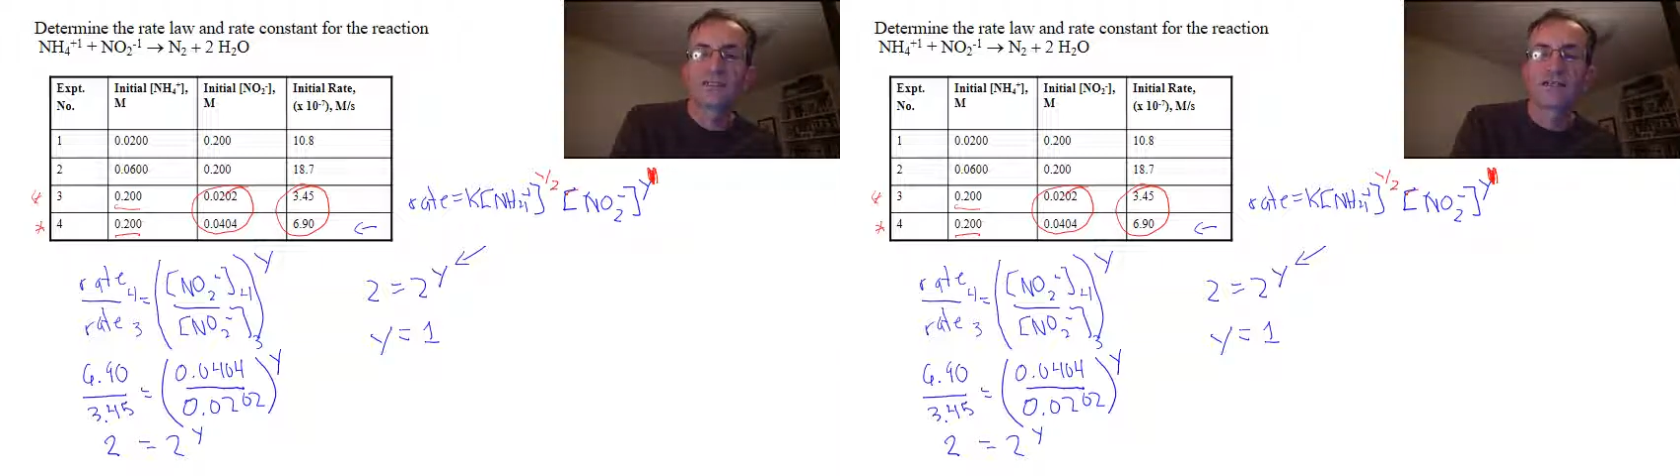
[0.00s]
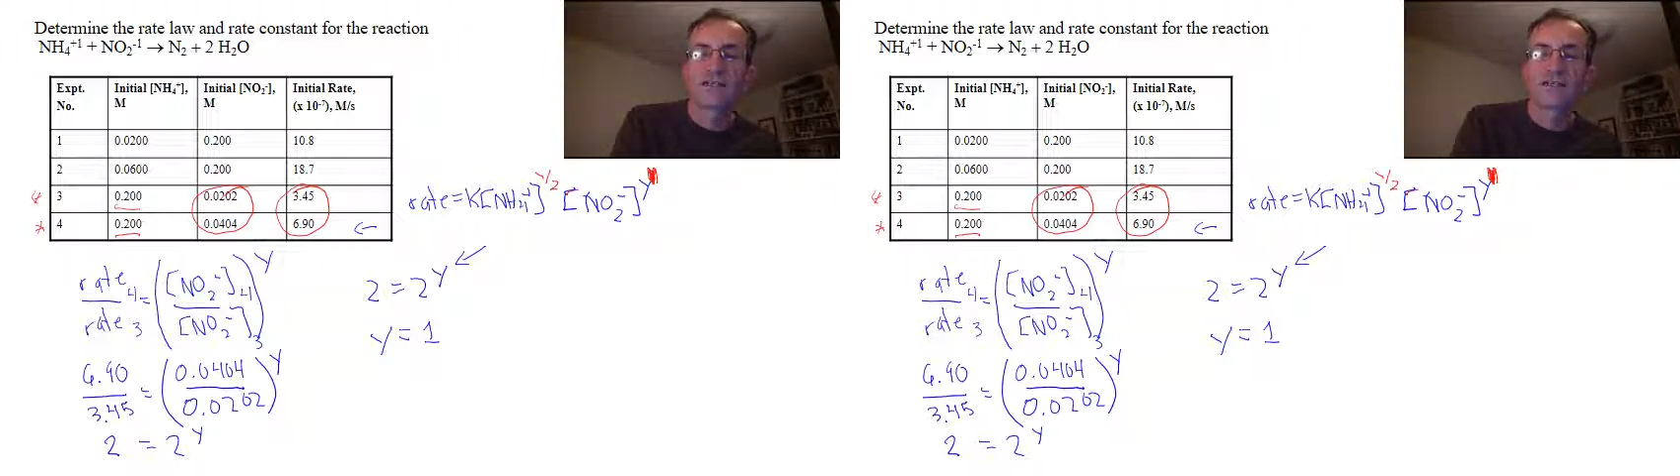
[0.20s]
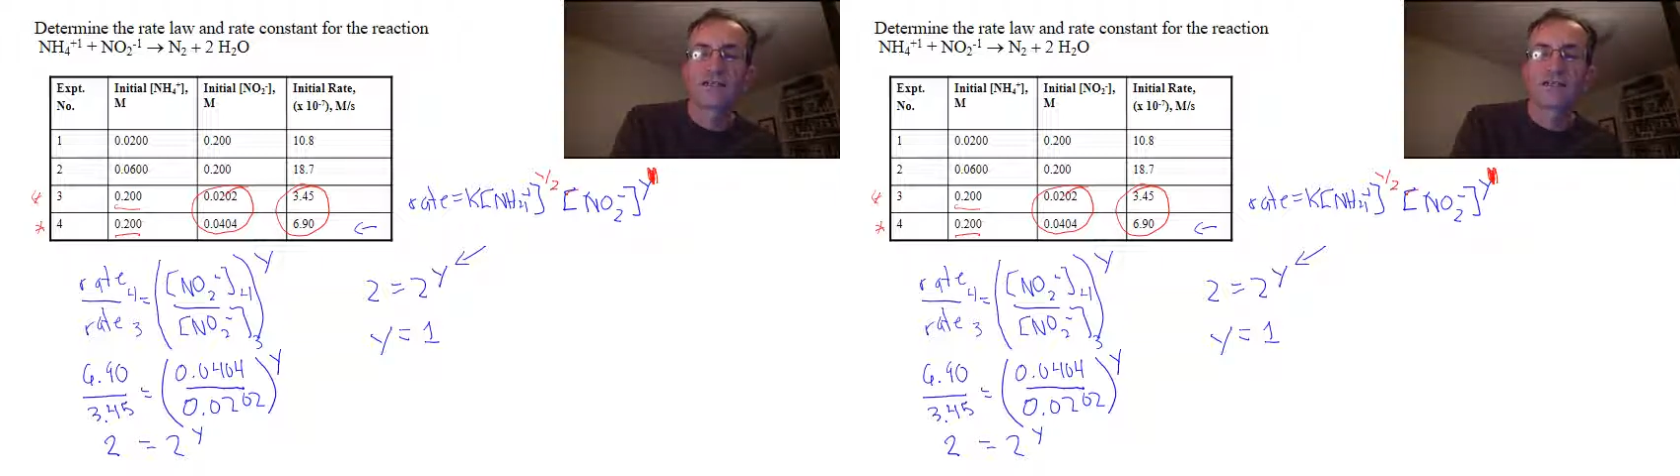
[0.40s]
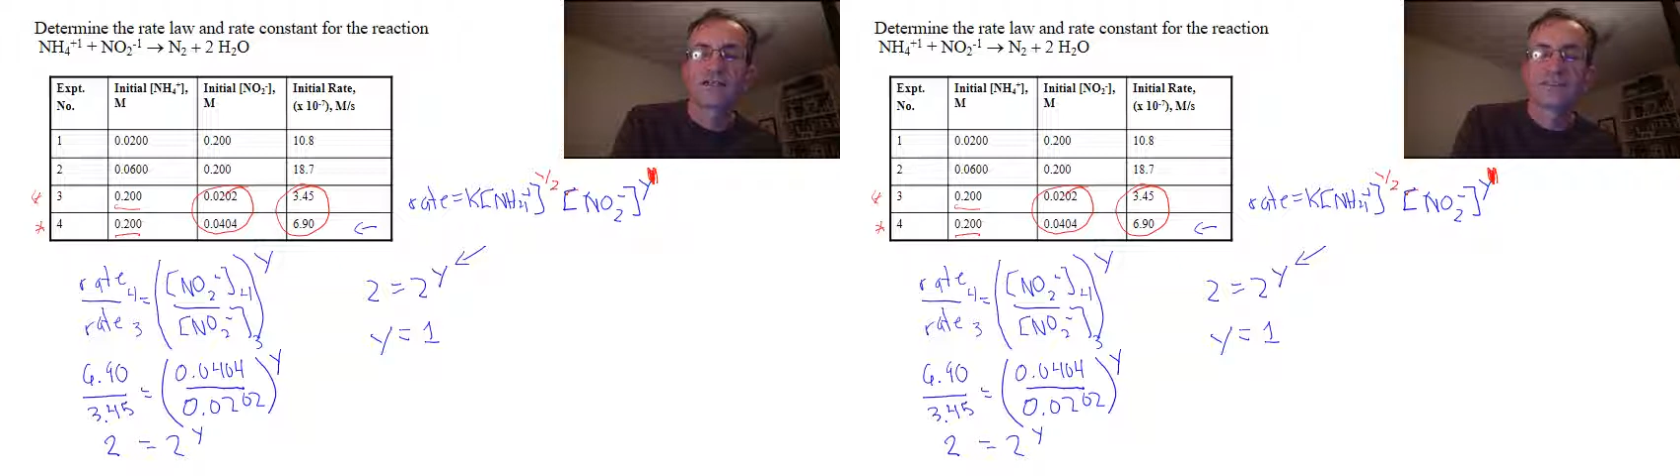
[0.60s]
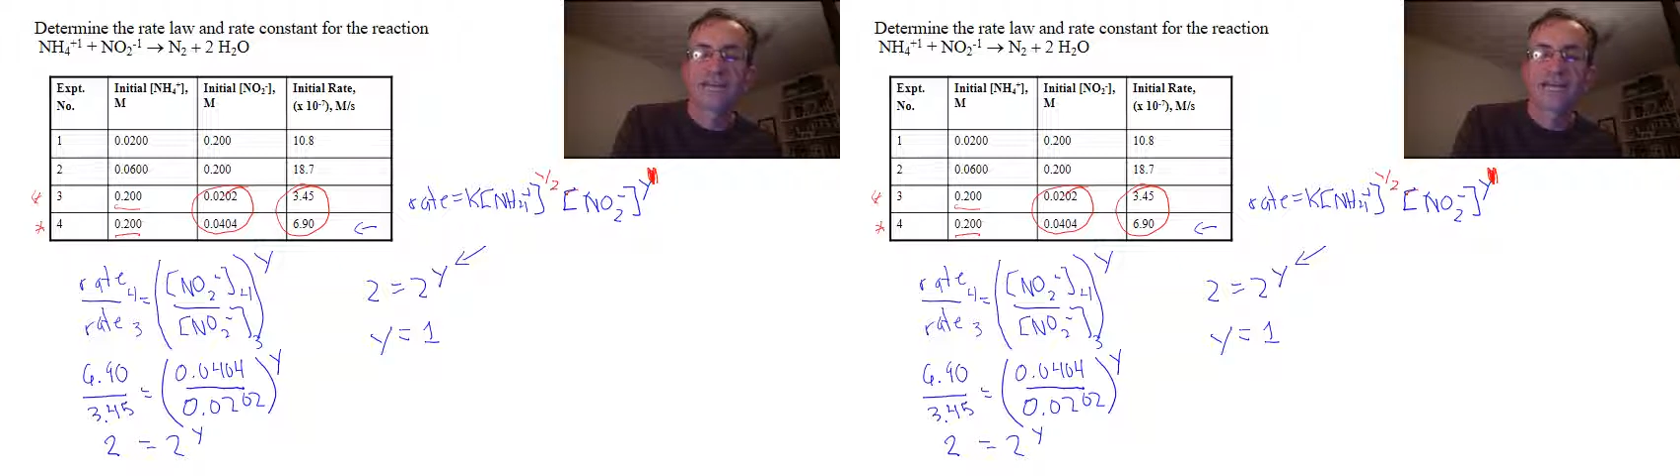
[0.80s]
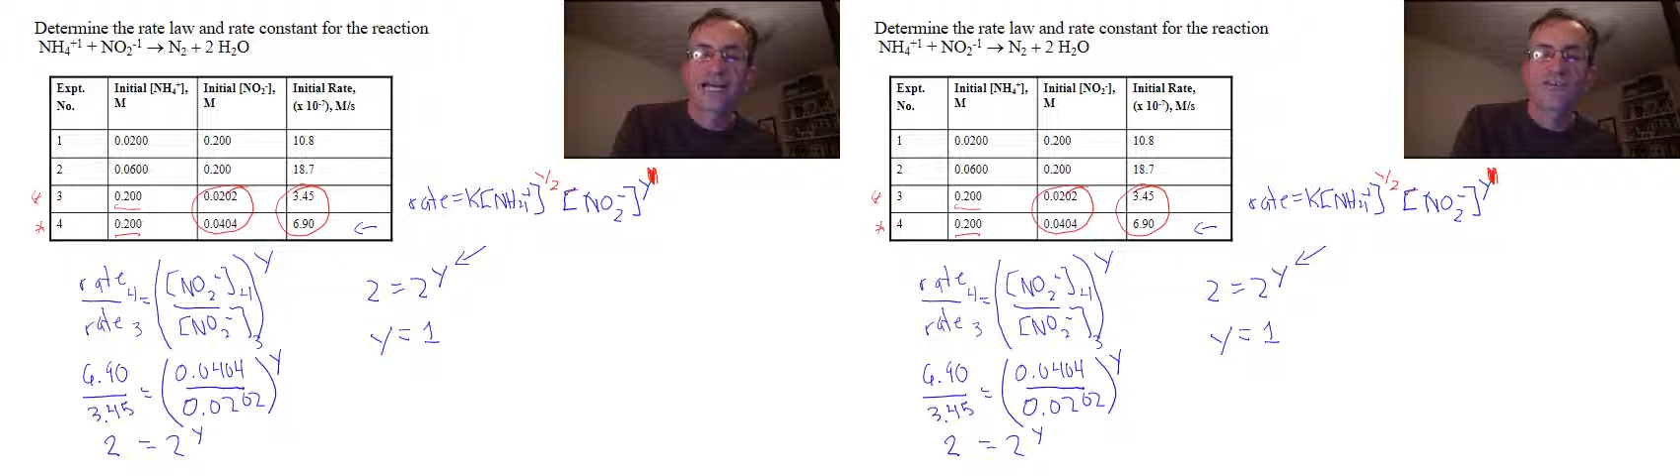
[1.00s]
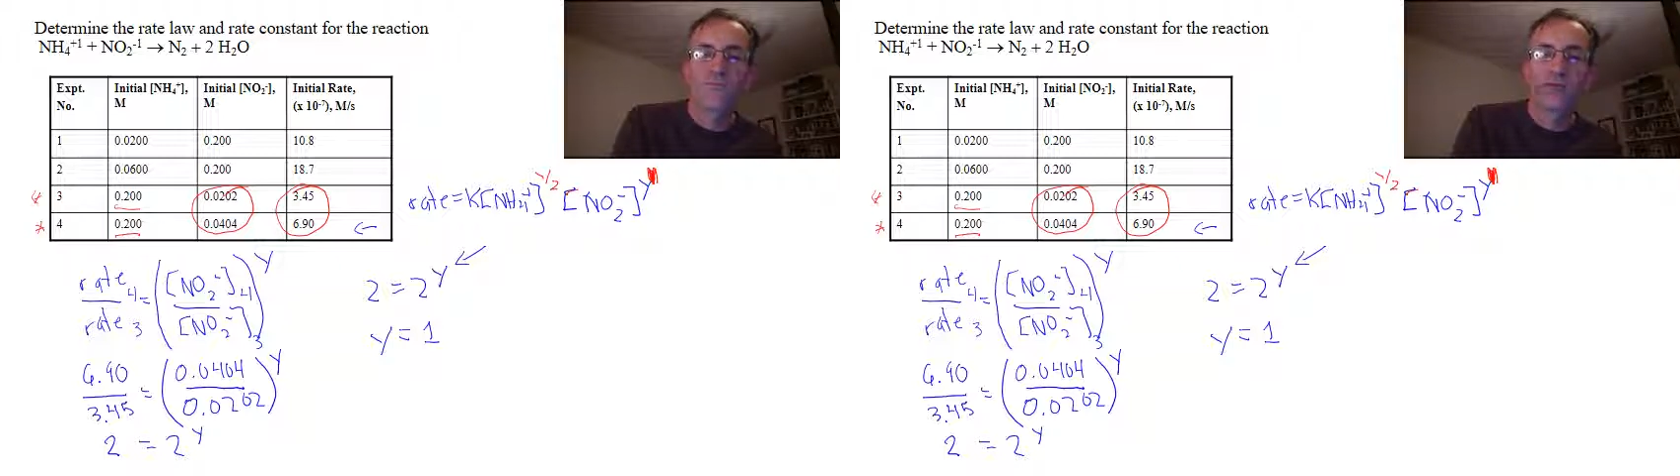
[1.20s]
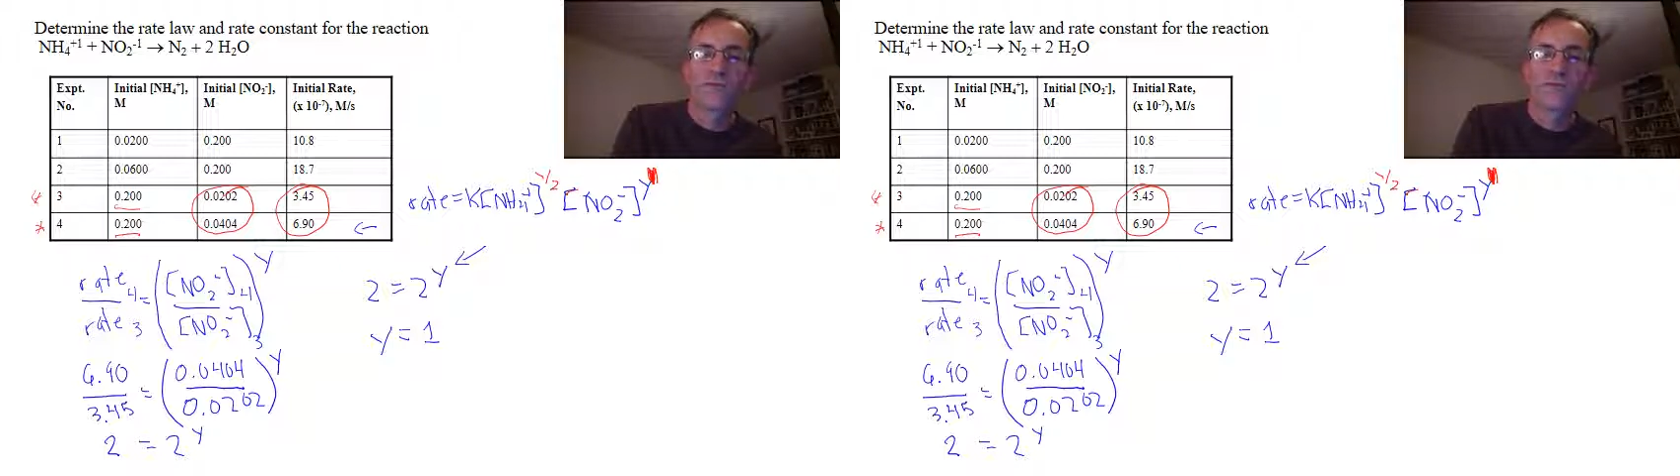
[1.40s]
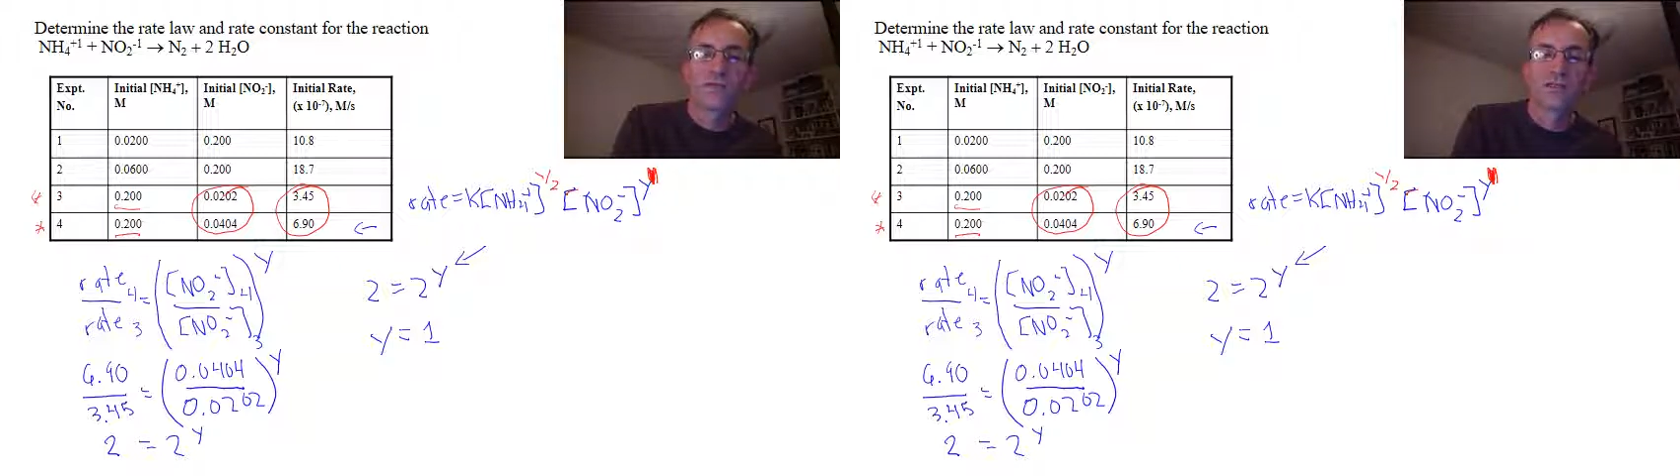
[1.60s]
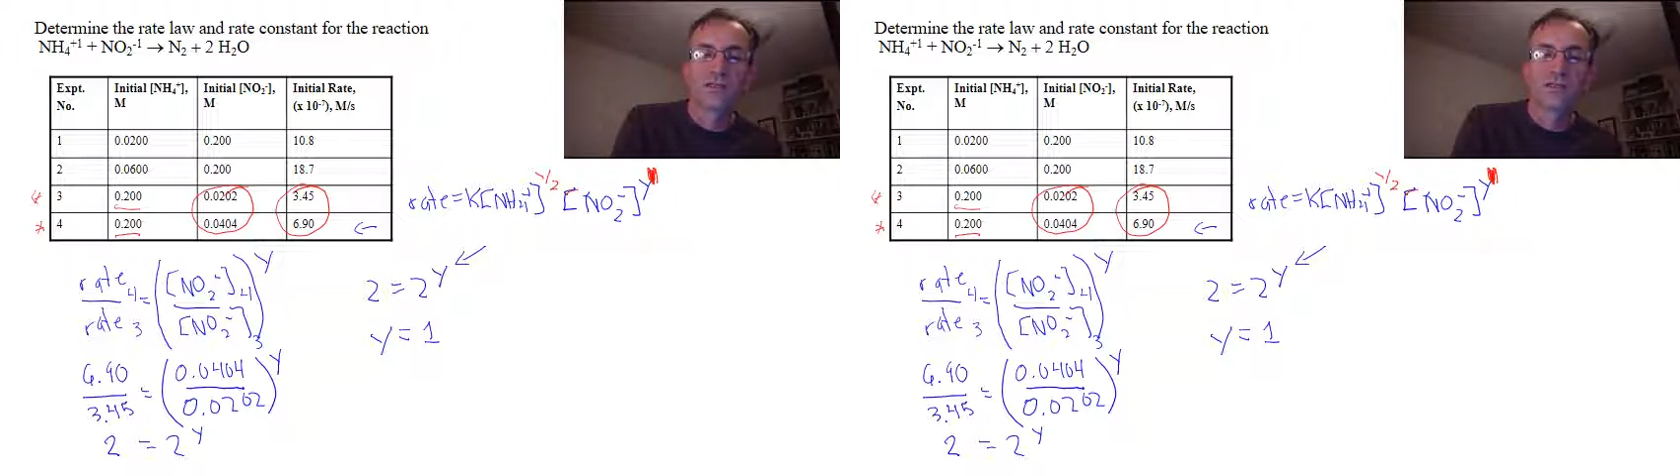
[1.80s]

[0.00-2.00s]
if we raise it to the half power,